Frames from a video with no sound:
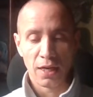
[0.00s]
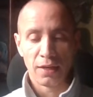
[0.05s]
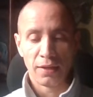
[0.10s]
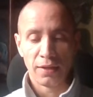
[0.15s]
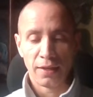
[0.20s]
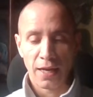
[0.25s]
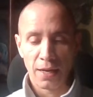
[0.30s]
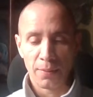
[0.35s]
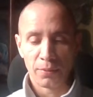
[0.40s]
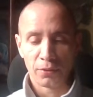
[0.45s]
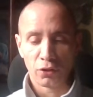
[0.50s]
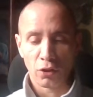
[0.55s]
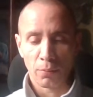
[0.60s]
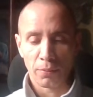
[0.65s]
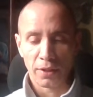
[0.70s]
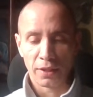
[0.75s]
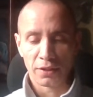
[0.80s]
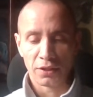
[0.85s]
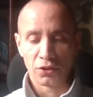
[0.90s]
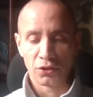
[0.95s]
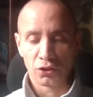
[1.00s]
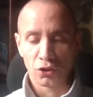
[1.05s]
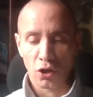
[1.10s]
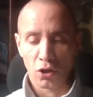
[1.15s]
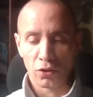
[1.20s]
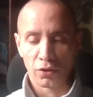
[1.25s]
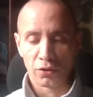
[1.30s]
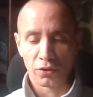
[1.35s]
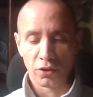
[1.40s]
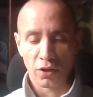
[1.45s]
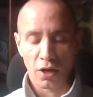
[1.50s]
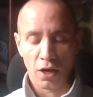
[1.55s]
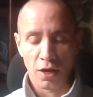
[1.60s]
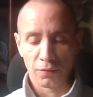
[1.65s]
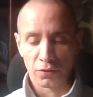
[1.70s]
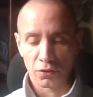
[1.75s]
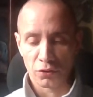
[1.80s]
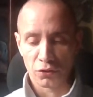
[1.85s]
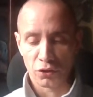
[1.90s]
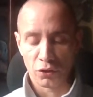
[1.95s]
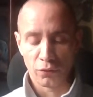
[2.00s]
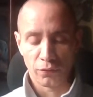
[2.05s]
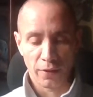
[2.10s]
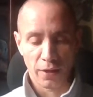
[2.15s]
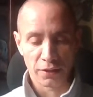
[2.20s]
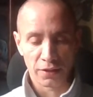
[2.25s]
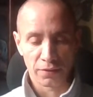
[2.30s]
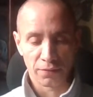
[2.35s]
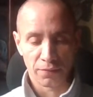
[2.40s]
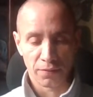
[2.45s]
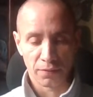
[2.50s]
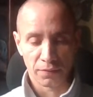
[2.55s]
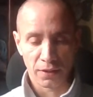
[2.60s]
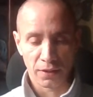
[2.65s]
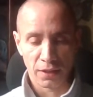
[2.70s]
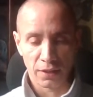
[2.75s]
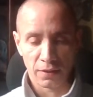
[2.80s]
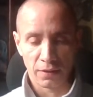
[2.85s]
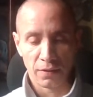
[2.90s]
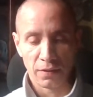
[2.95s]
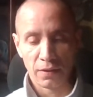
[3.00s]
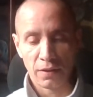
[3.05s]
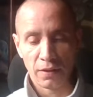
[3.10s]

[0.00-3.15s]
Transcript: Labour-dominated Scotland after 2015.